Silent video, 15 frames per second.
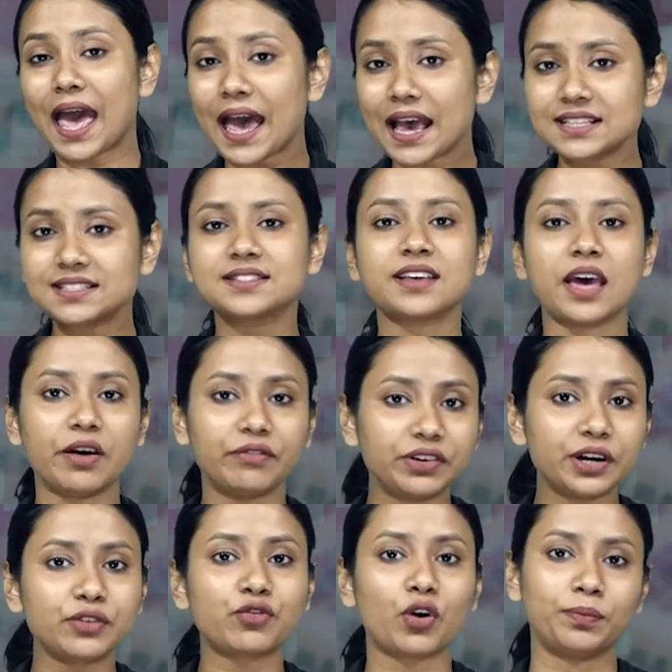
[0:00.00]
As is
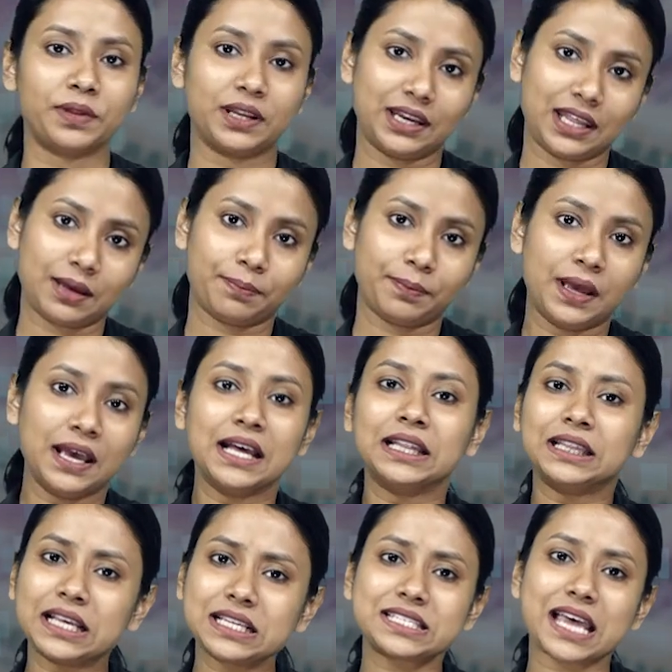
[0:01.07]
evident from the name,
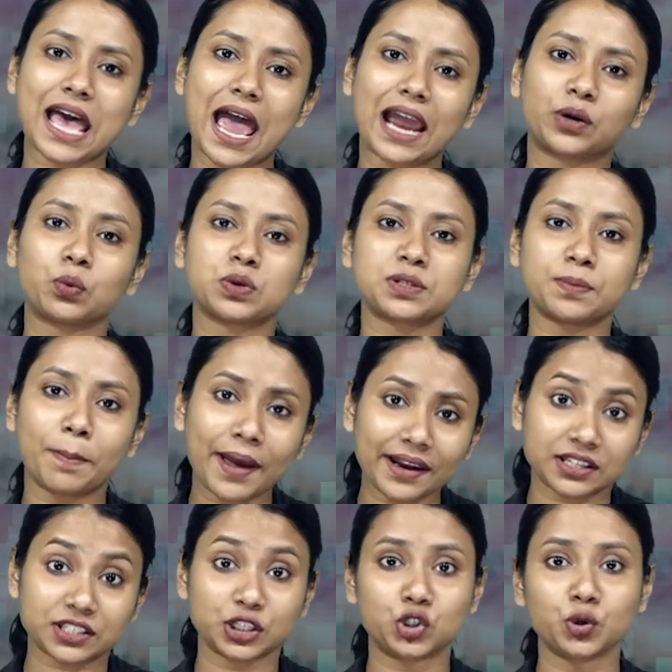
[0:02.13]
this act was
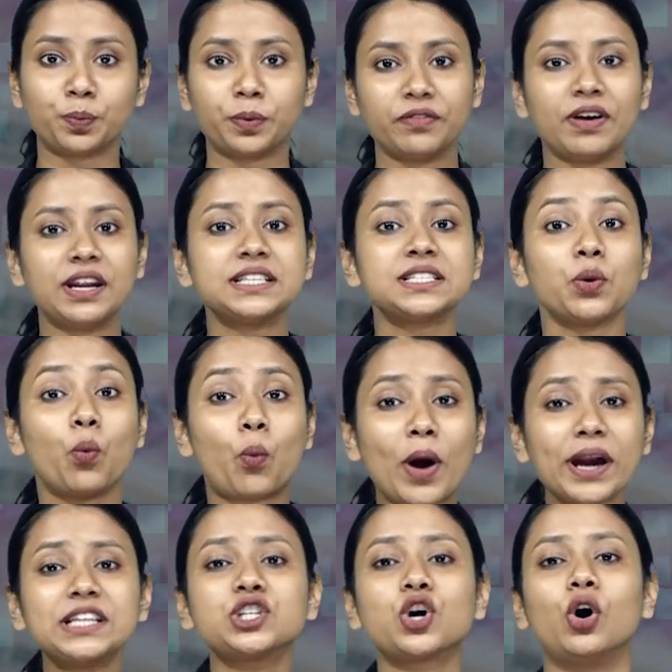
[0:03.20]
meant to prevent
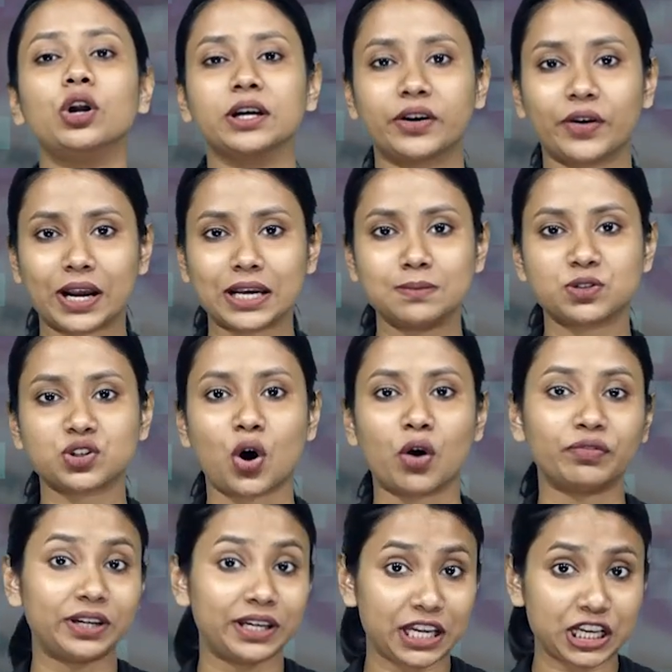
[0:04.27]
white-collar crimes
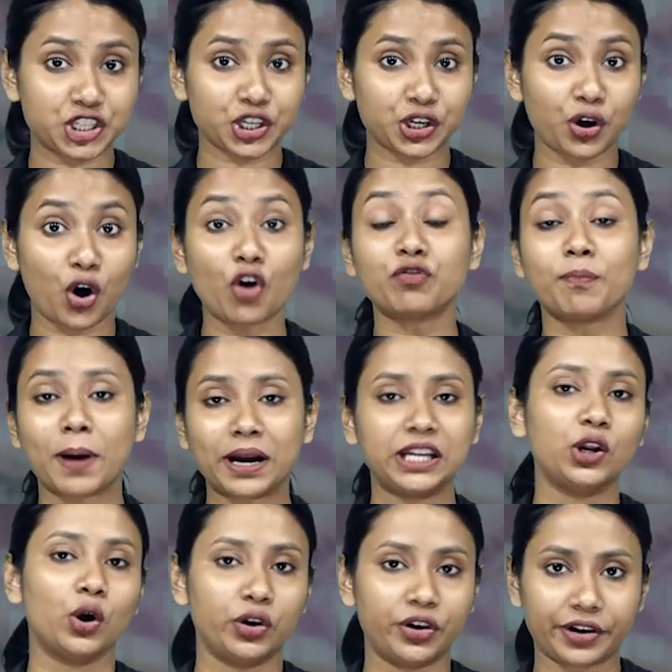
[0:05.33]
of the nature of money
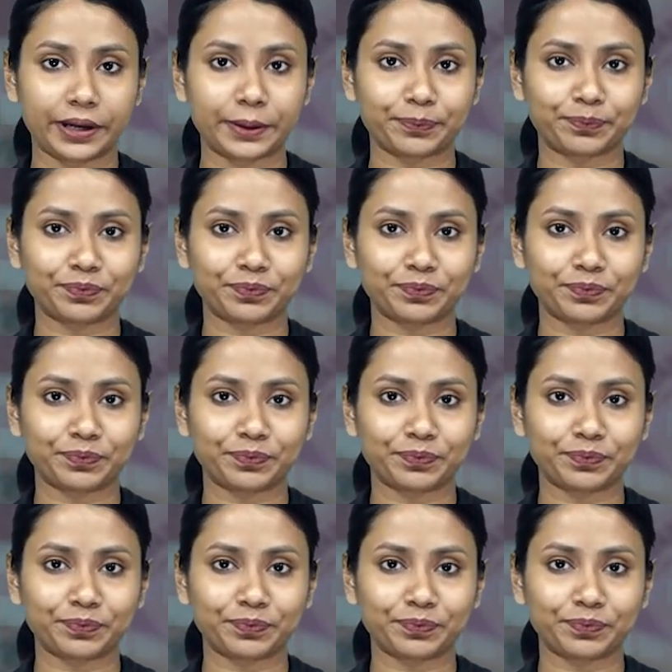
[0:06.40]
laundering.